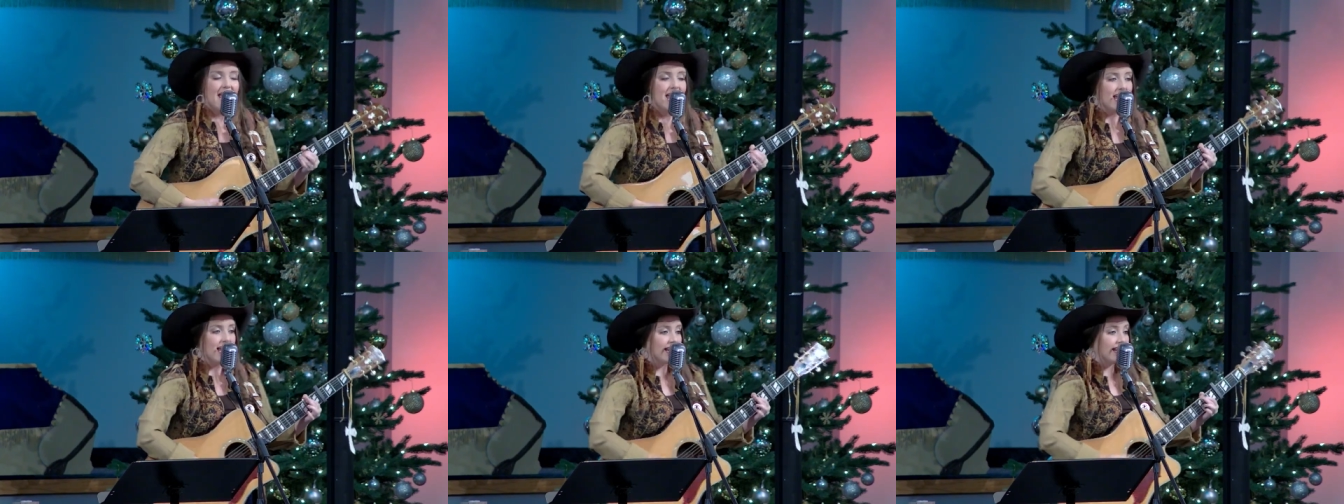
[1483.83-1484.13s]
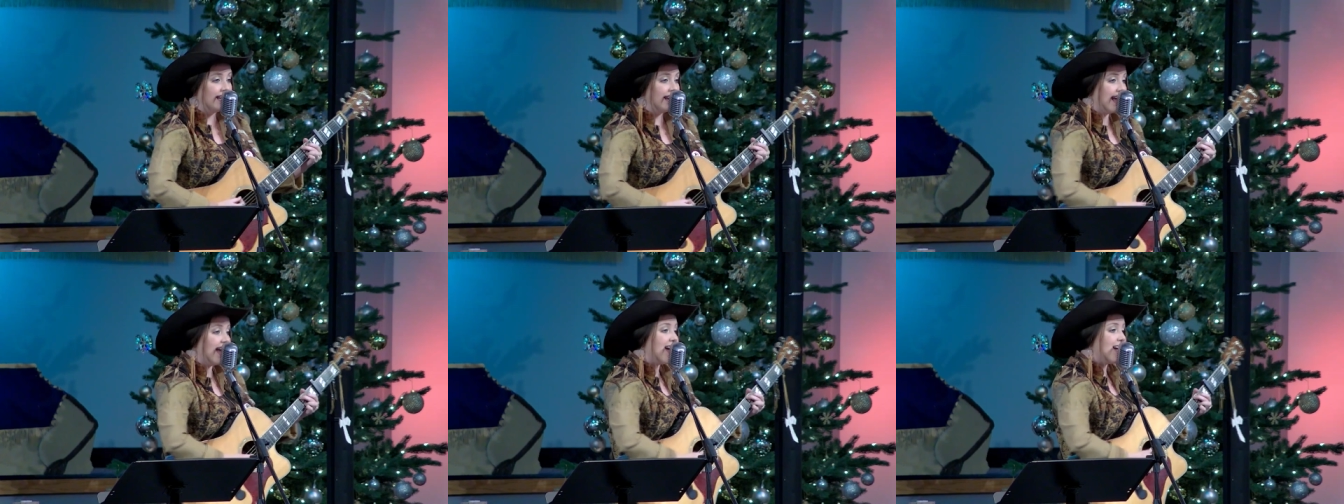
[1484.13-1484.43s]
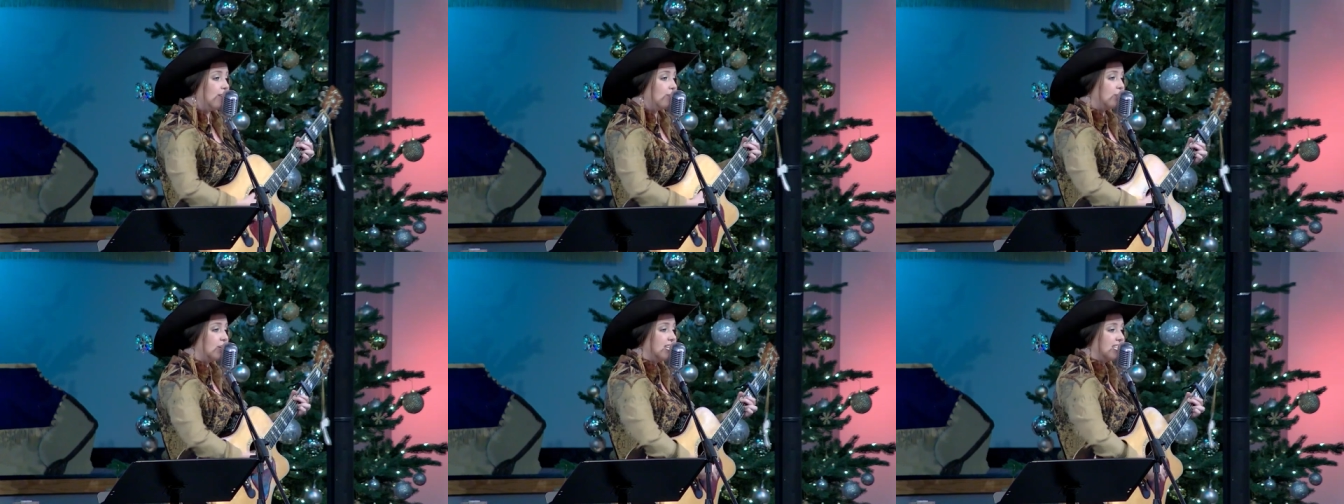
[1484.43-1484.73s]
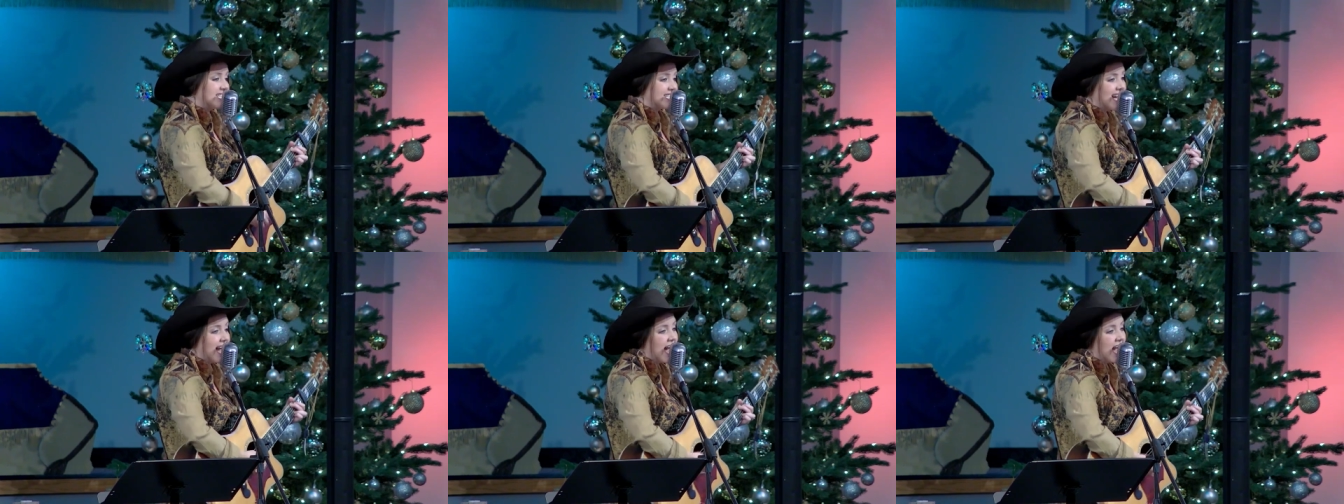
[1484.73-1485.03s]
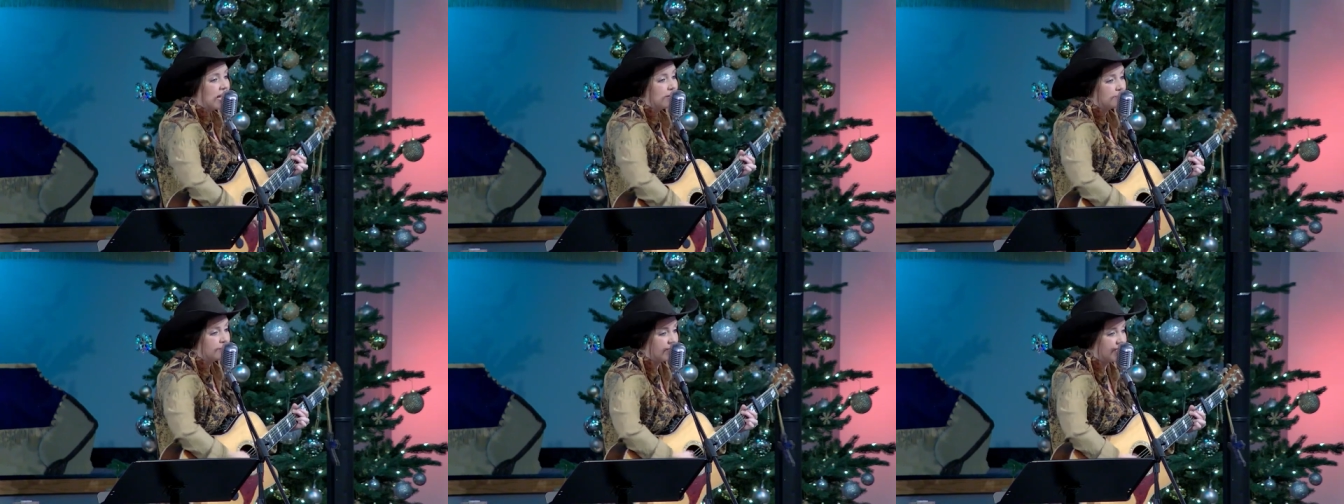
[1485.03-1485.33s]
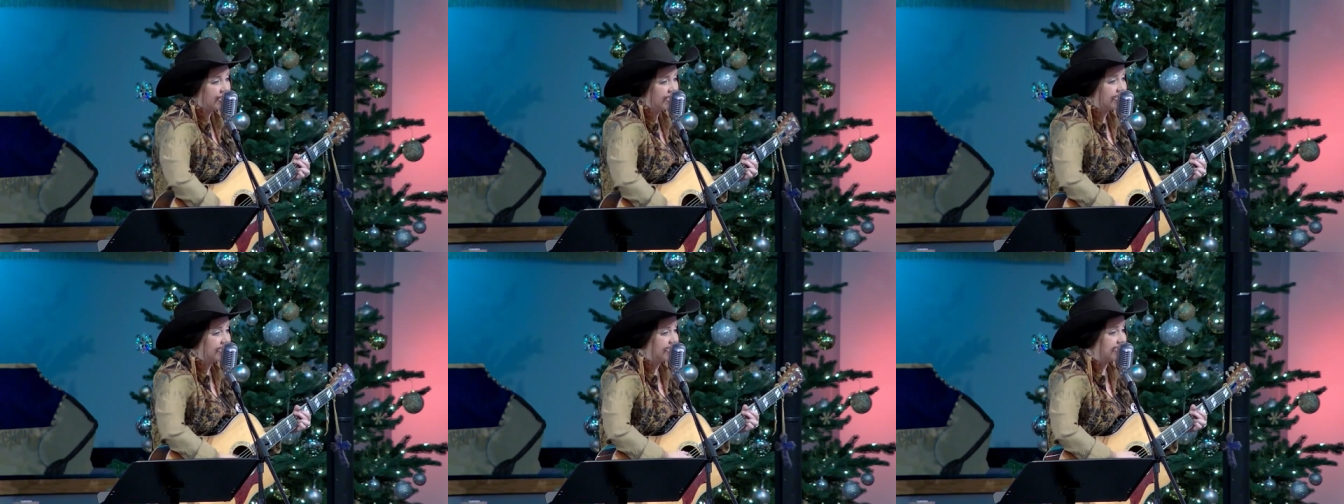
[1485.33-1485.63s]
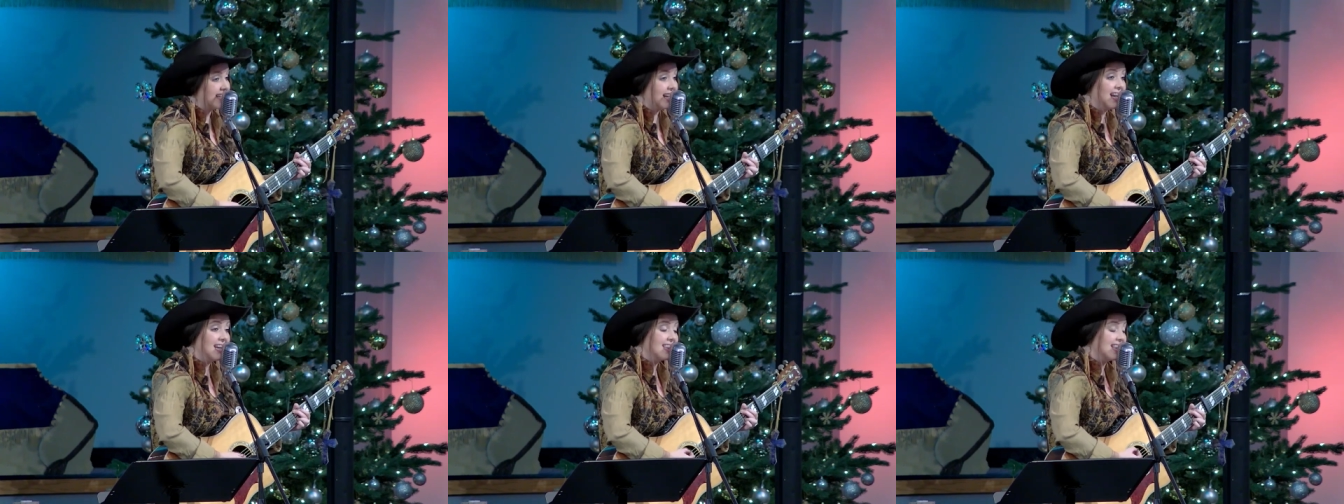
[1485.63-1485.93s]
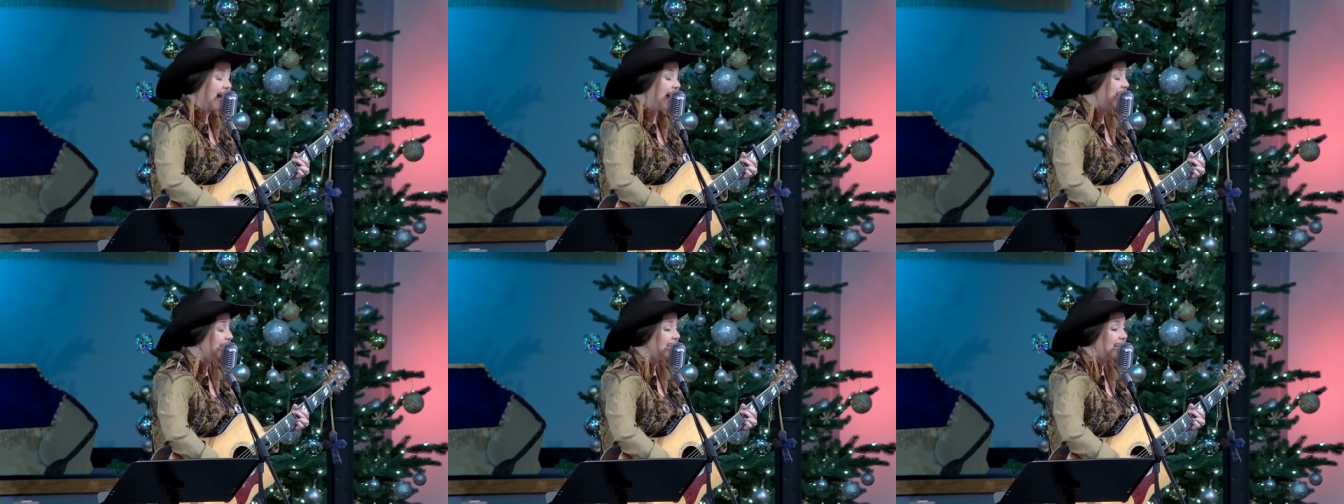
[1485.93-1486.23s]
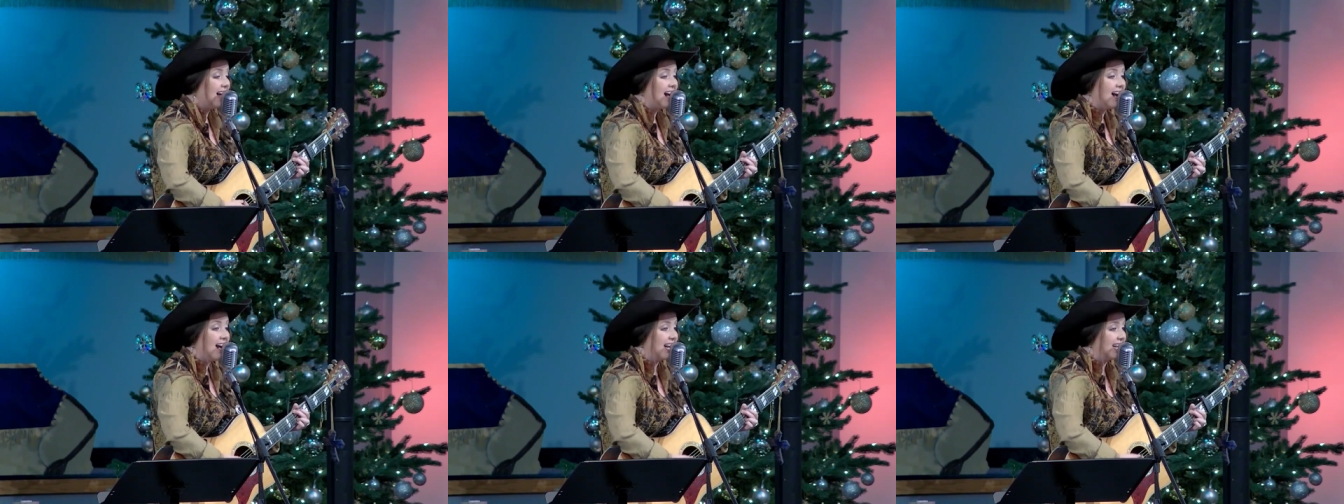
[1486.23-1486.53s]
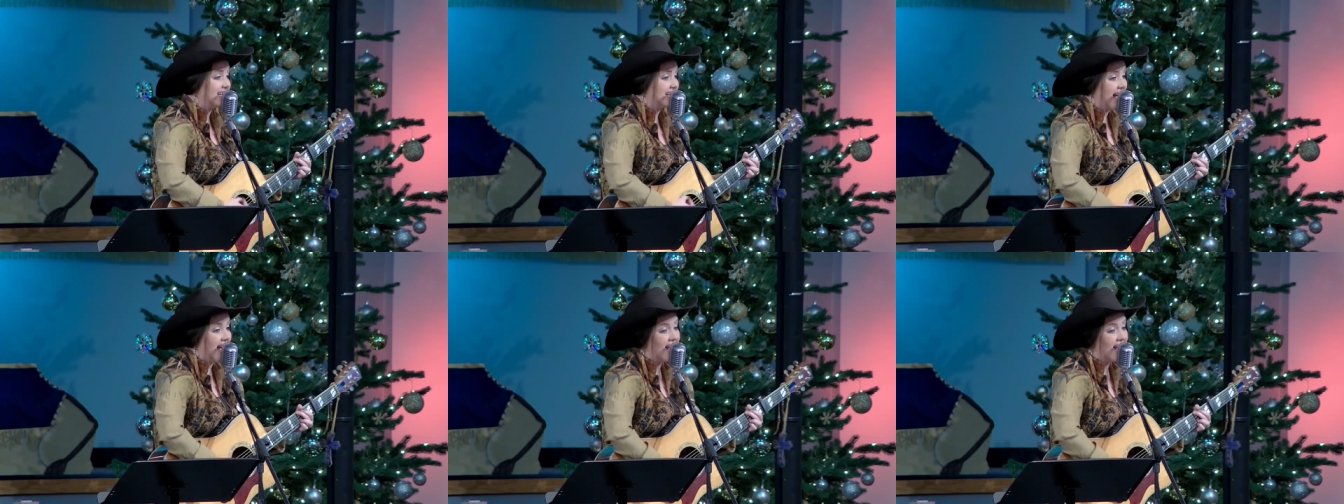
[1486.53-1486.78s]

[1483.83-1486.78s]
And every time she'd say that line,